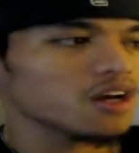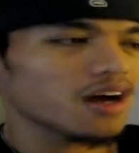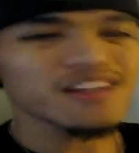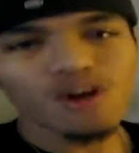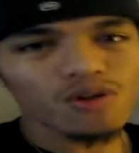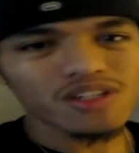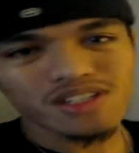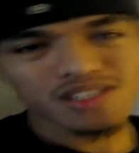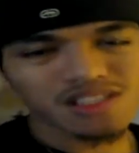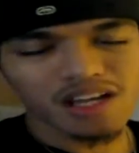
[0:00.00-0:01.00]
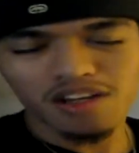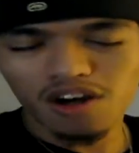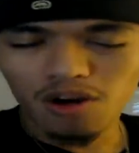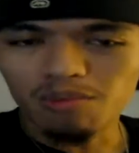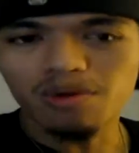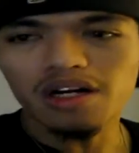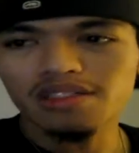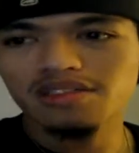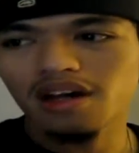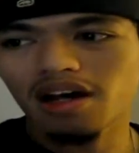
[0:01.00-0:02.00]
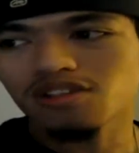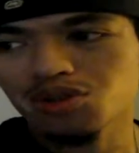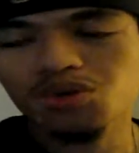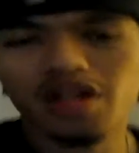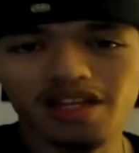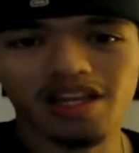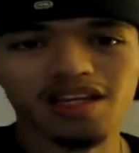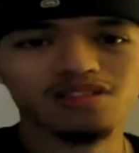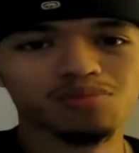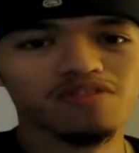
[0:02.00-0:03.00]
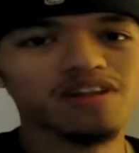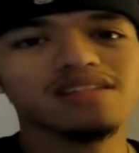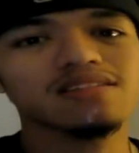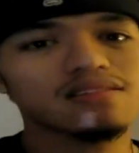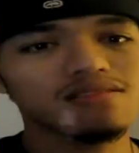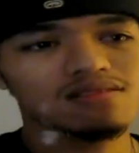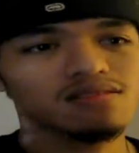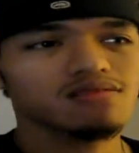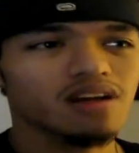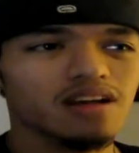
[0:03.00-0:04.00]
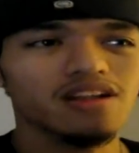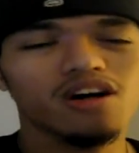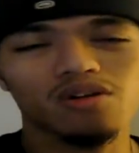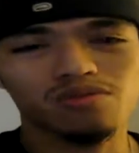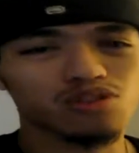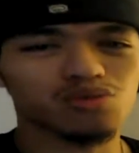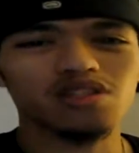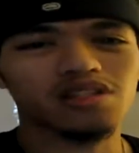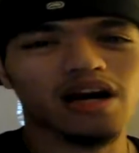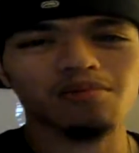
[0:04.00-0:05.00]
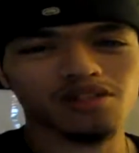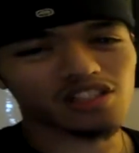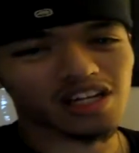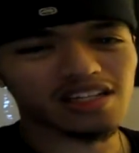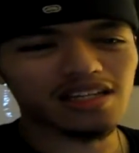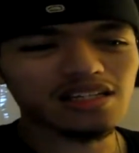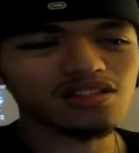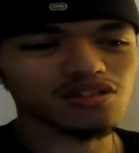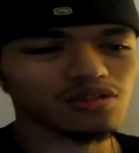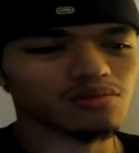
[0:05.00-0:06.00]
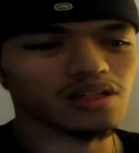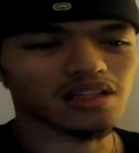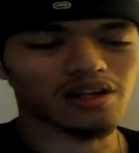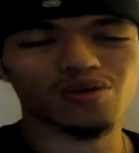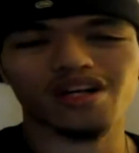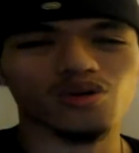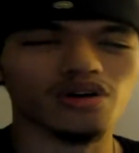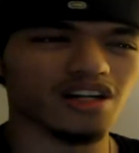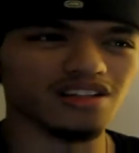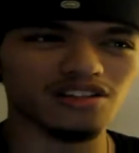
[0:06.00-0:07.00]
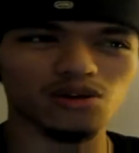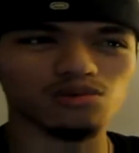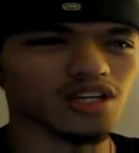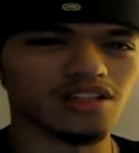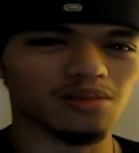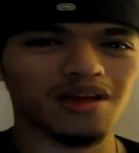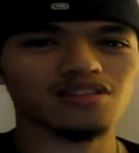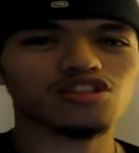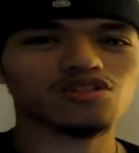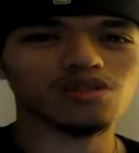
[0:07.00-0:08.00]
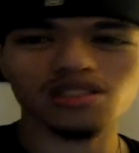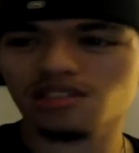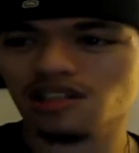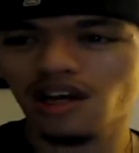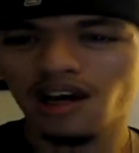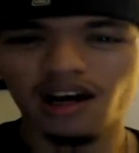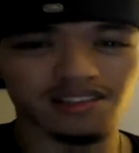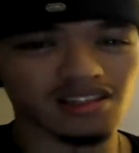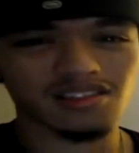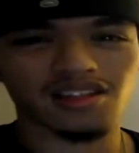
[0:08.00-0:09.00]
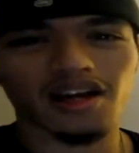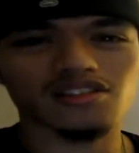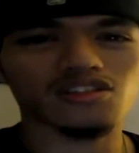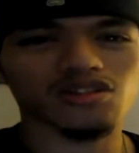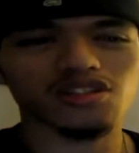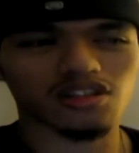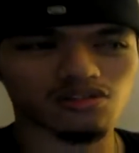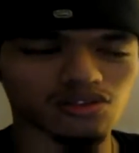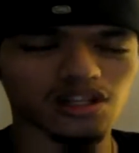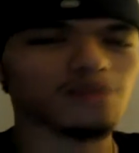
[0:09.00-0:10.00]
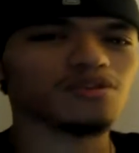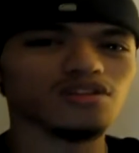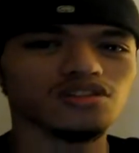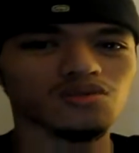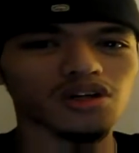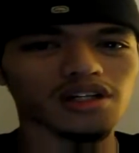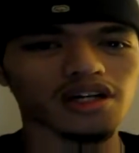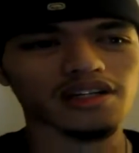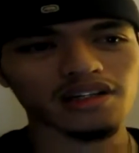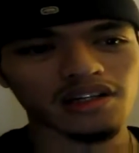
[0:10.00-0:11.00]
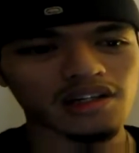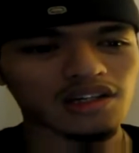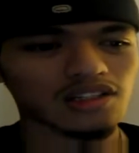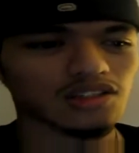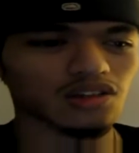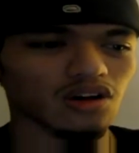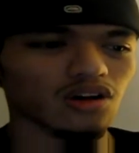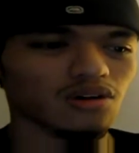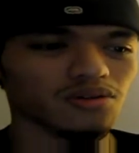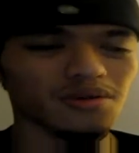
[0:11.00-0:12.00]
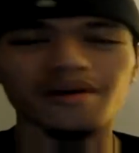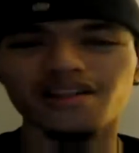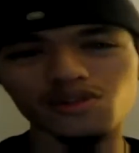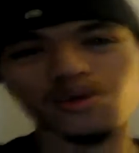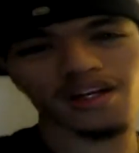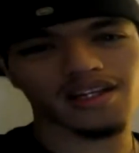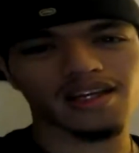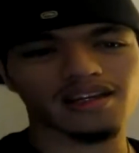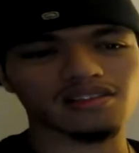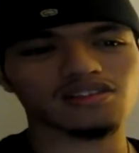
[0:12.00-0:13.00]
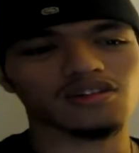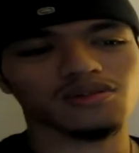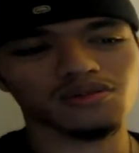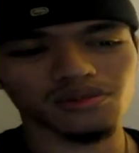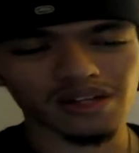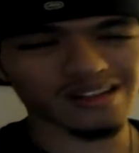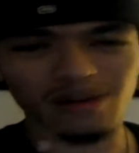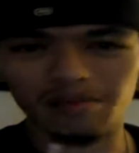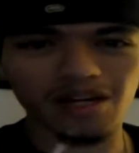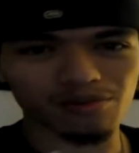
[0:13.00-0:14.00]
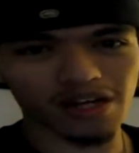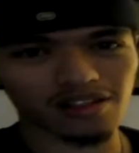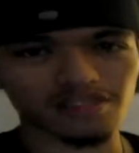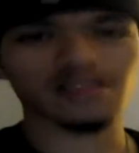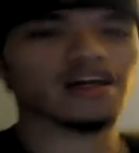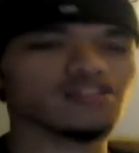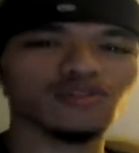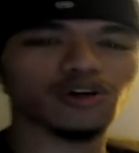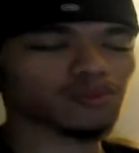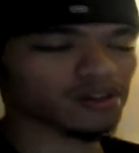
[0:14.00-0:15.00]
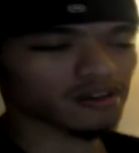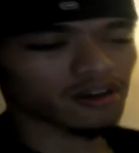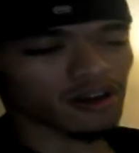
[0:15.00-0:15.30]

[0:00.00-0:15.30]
I know this, I know, but I do what I can to prevent it. And I know there's really not much I can do, but like when I go out, I don't take the main streets. I take the side streets, like through the neighborhoods and whatnot. So I do what I can. So I don't, I'm not reckless, guys. You know me.